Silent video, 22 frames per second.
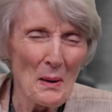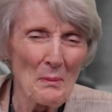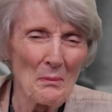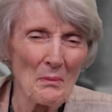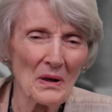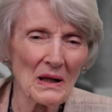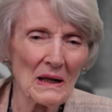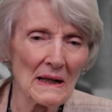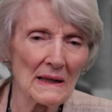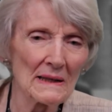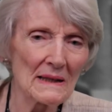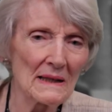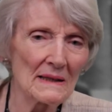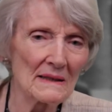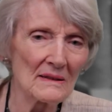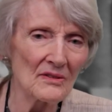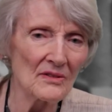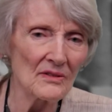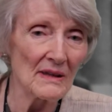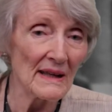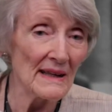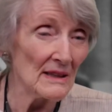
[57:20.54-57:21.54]
but
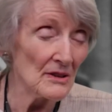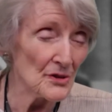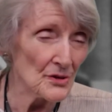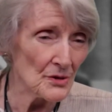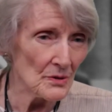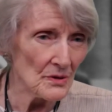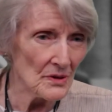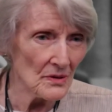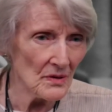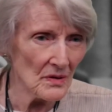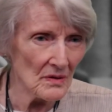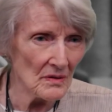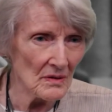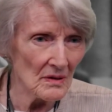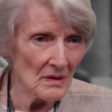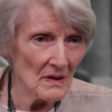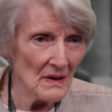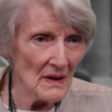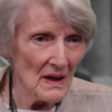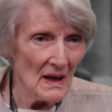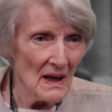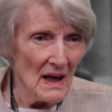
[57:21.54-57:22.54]
it's dangerous
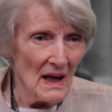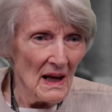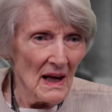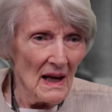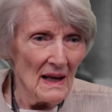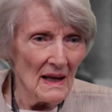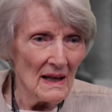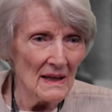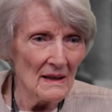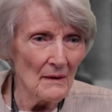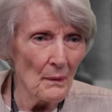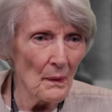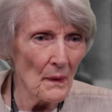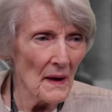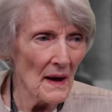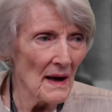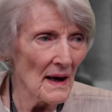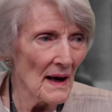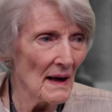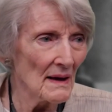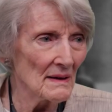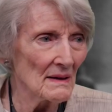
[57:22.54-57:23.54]
mm. in
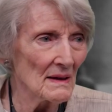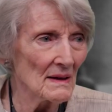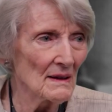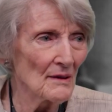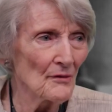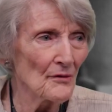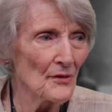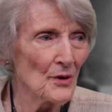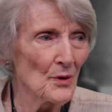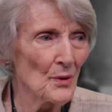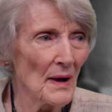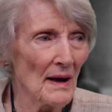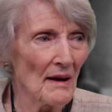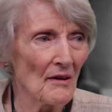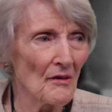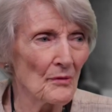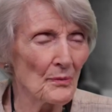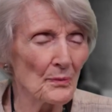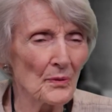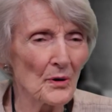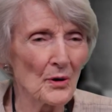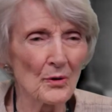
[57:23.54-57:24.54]
that if you
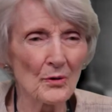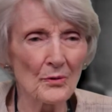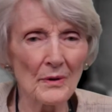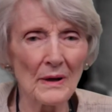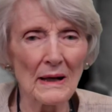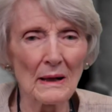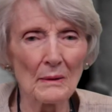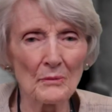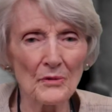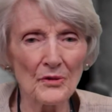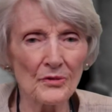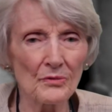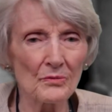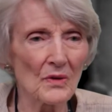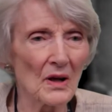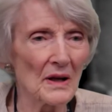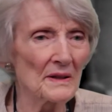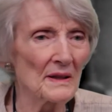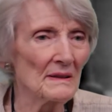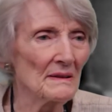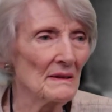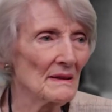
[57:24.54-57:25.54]
have programs
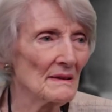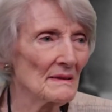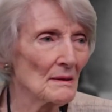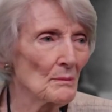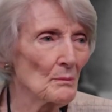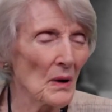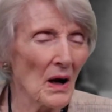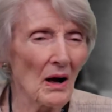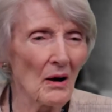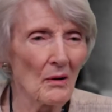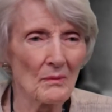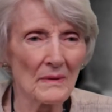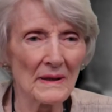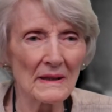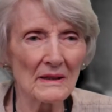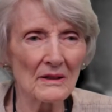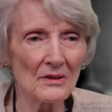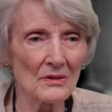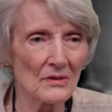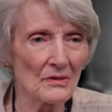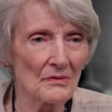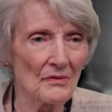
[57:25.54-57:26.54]
running in a
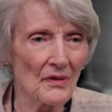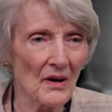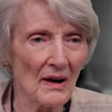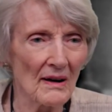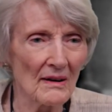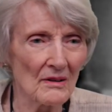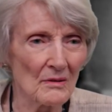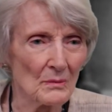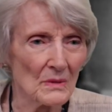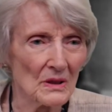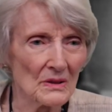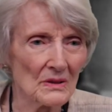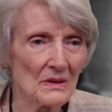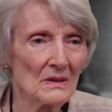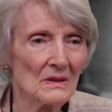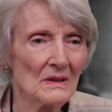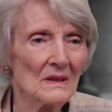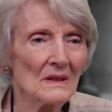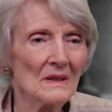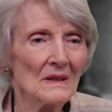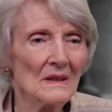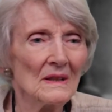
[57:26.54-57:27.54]
biomedical environment
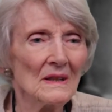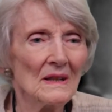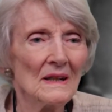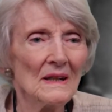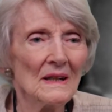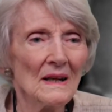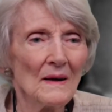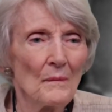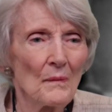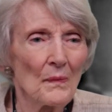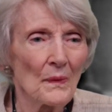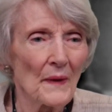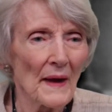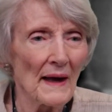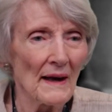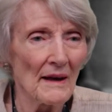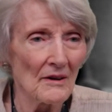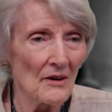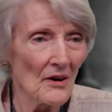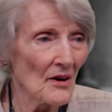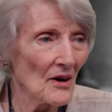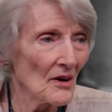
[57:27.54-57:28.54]

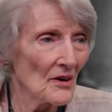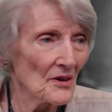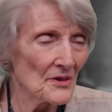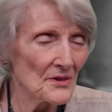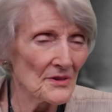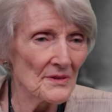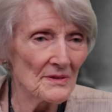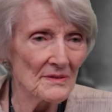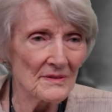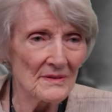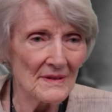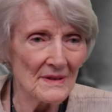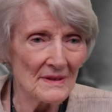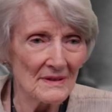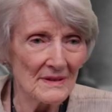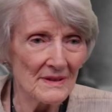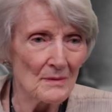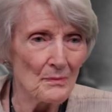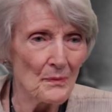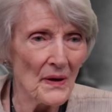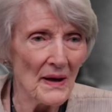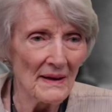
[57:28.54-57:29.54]
that are
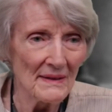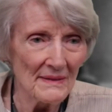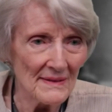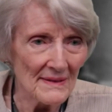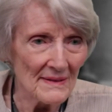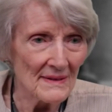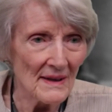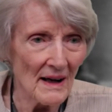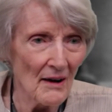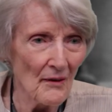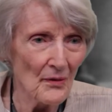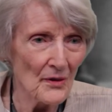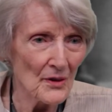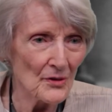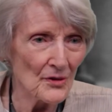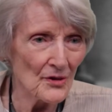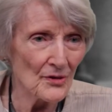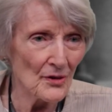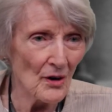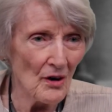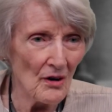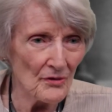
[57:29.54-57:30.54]
dependent on the
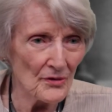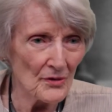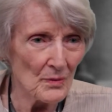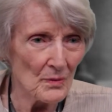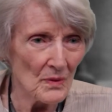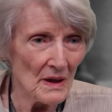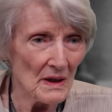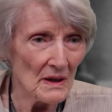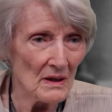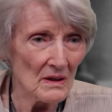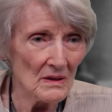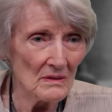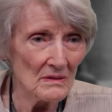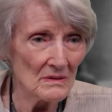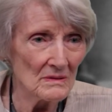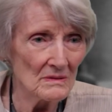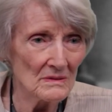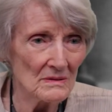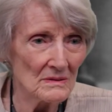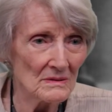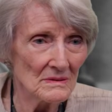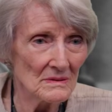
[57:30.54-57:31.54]
software,
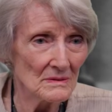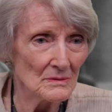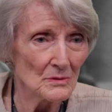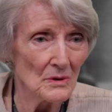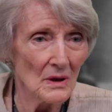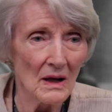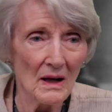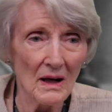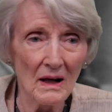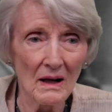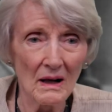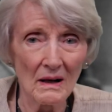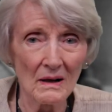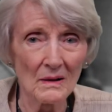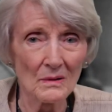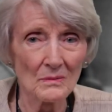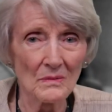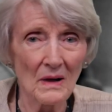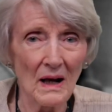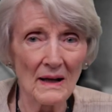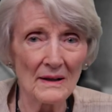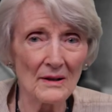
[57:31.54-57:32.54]

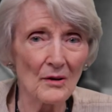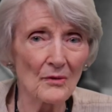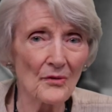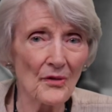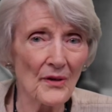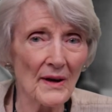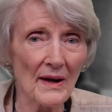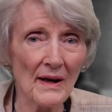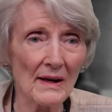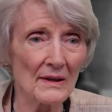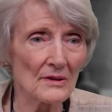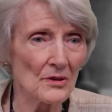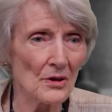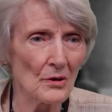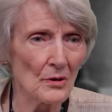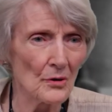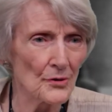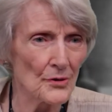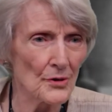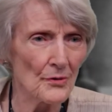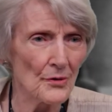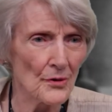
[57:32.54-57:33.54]
um, I don't think I
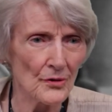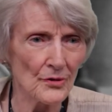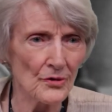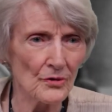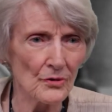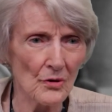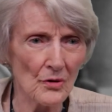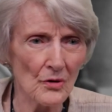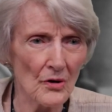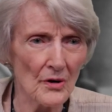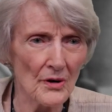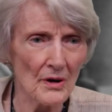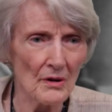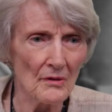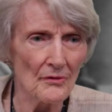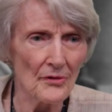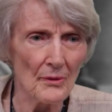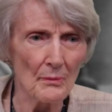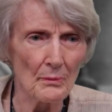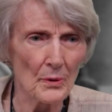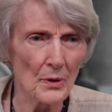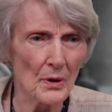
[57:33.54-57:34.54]
told you the story
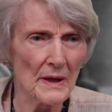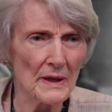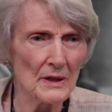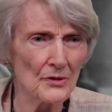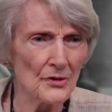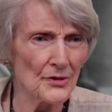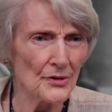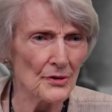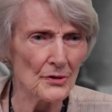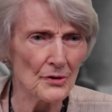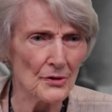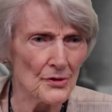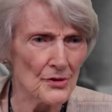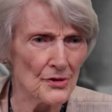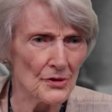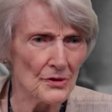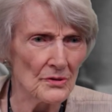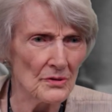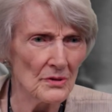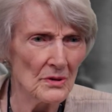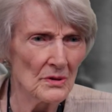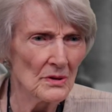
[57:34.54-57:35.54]
of the brain
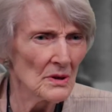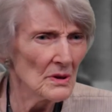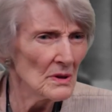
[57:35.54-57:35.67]
surgeon